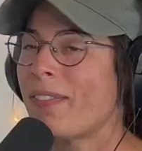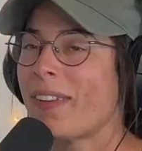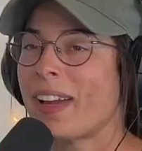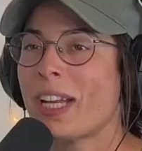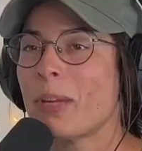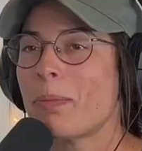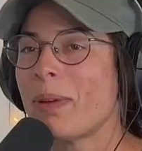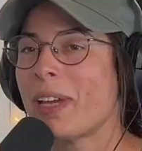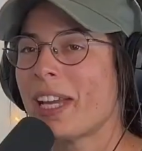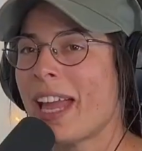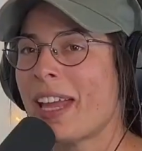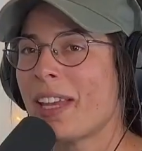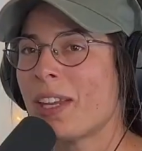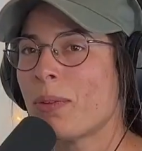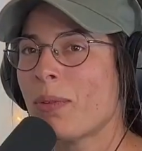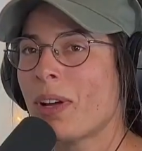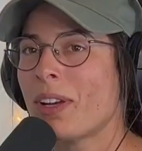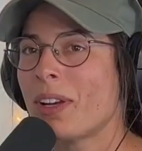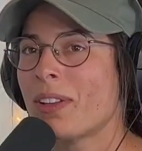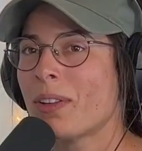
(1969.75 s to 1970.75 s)
I could pick
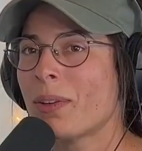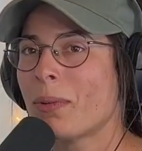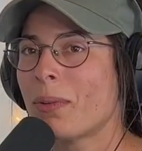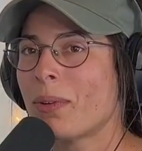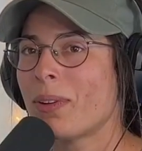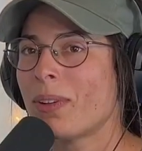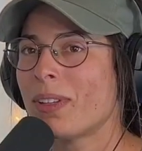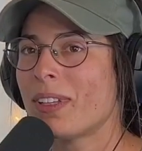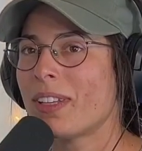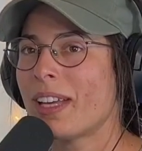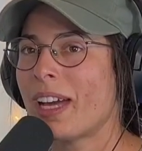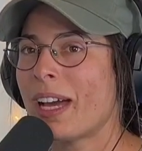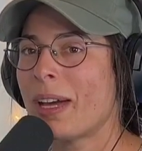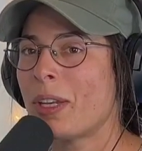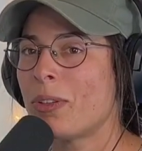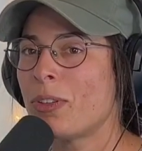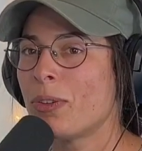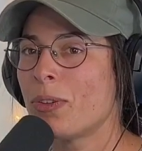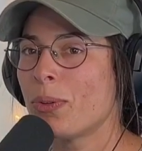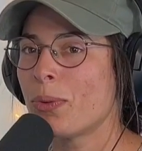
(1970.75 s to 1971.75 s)
anyone in the world,
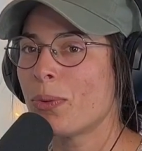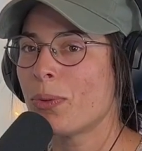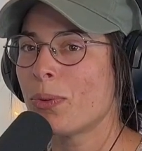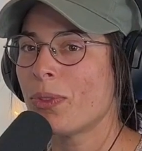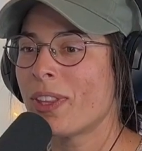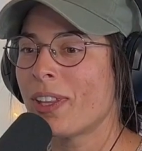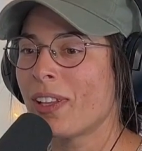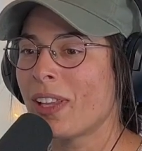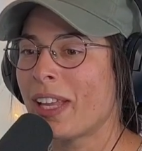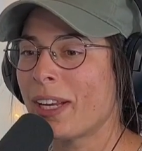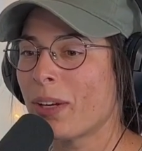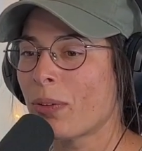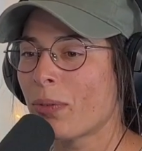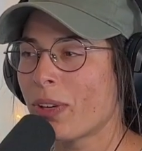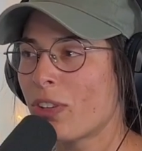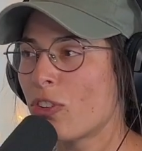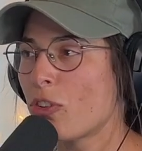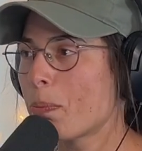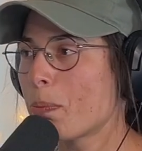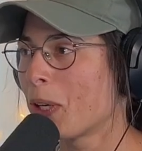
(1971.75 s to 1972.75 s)
I'd do the like
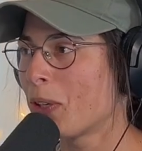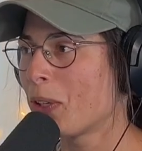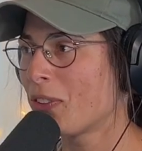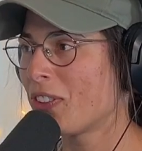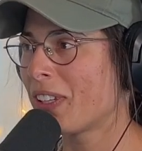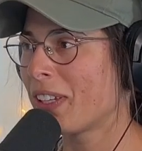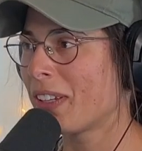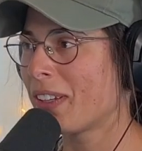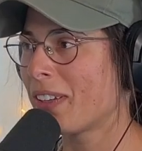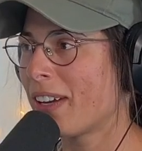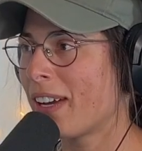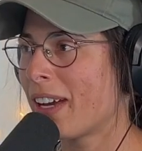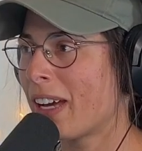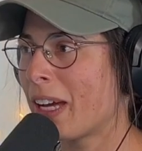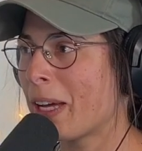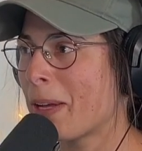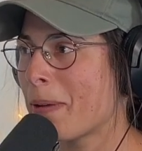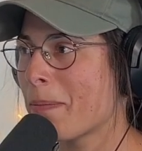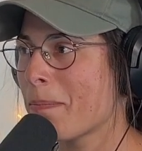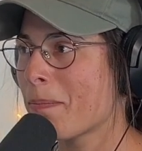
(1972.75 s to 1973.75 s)
rich person,
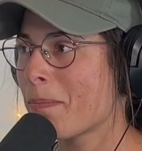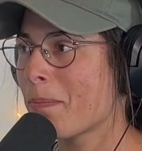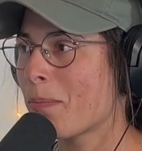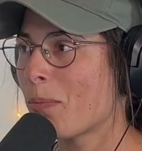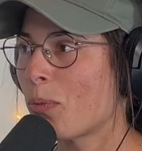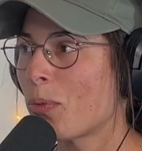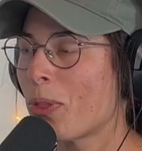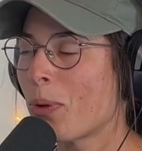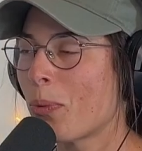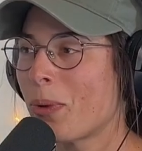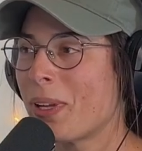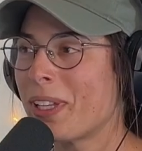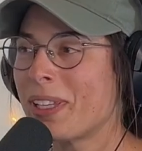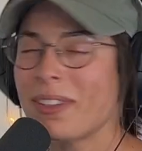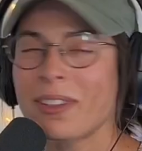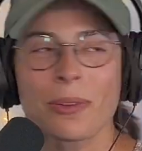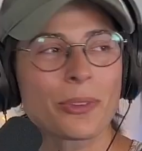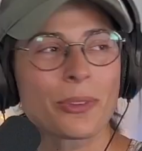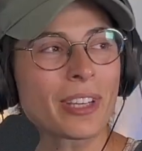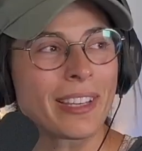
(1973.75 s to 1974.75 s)

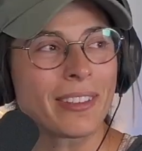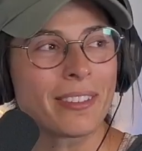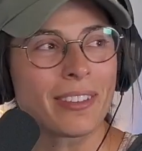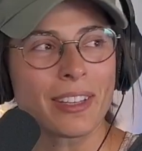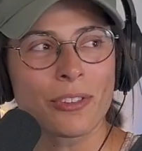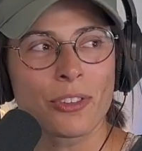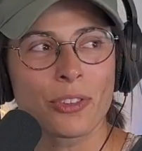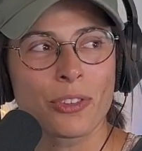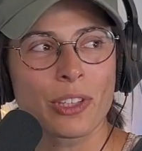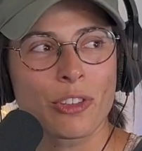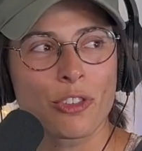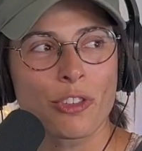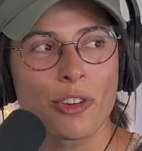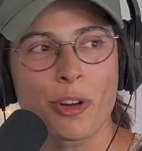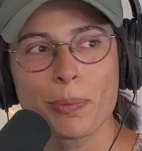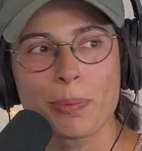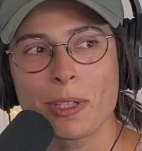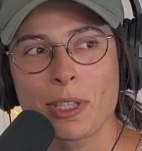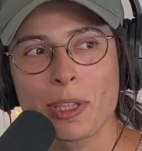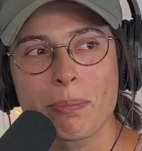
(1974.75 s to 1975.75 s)
those guys that just like
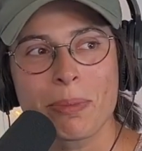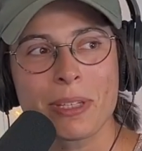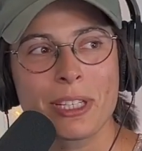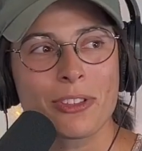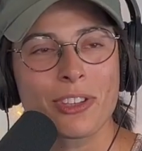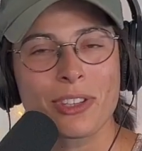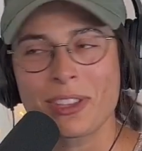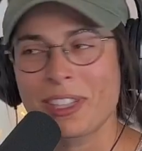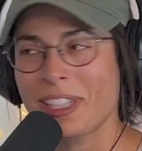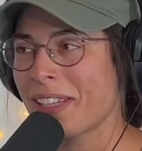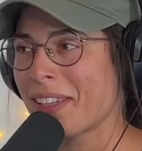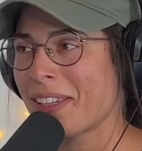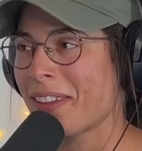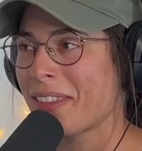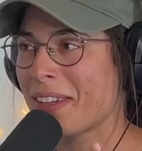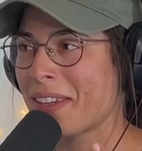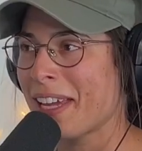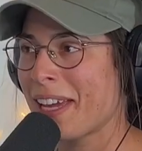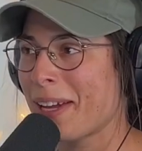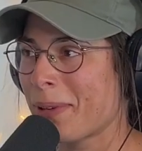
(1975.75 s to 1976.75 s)
show up to the beach at the end
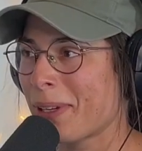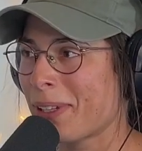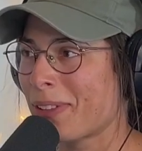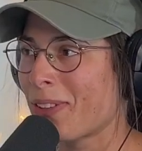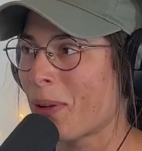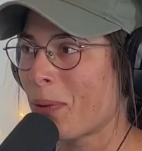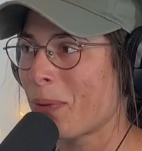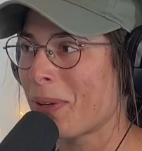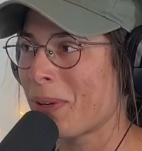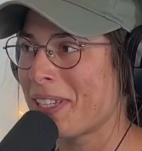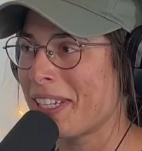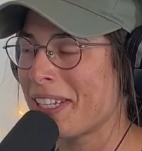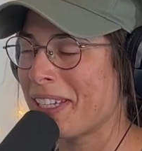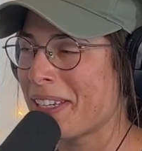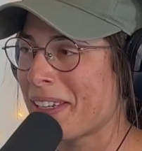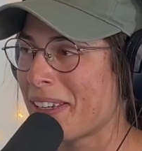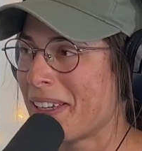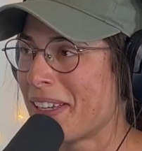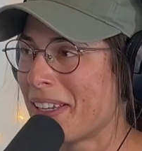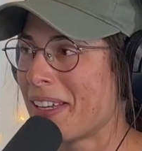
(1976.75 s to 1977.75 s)
of the day when it's all windy
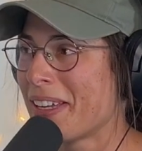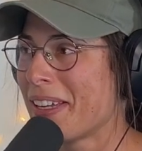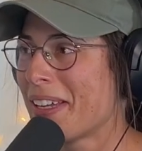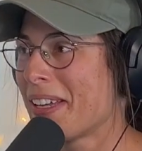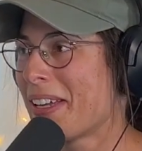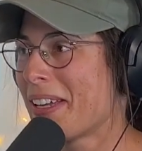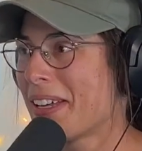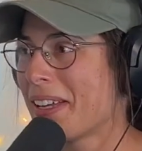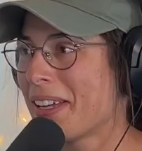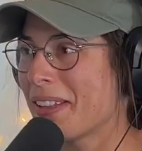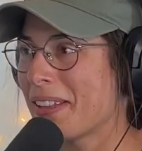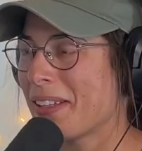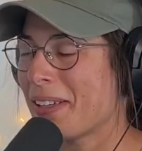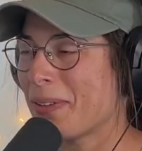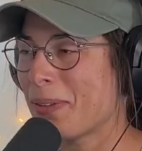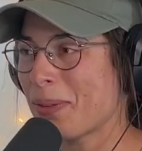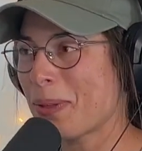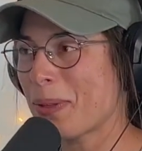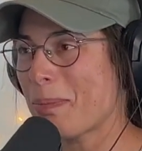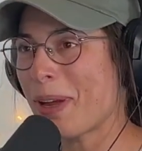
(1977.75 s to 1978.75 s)
and
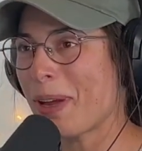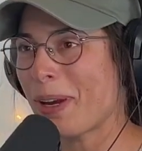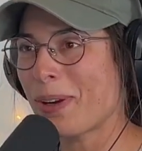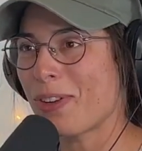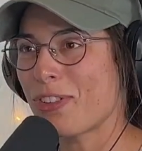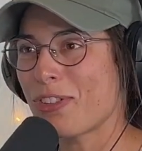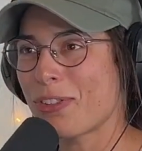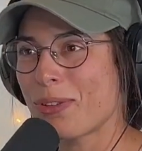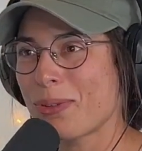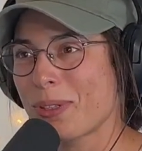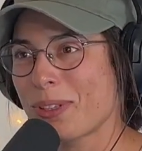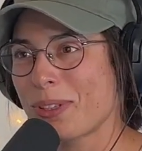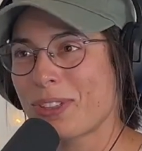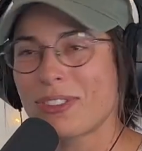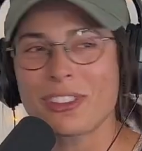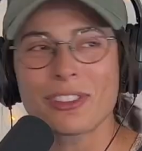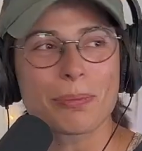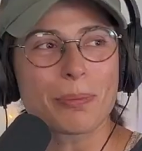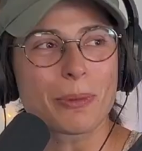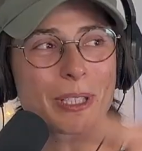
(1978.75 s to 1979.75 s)
they do the parachute with the
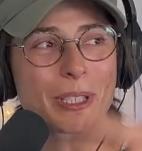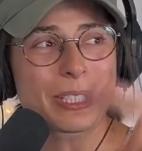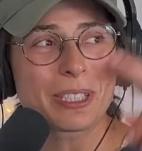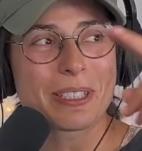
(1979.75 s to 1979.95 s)
surfboard.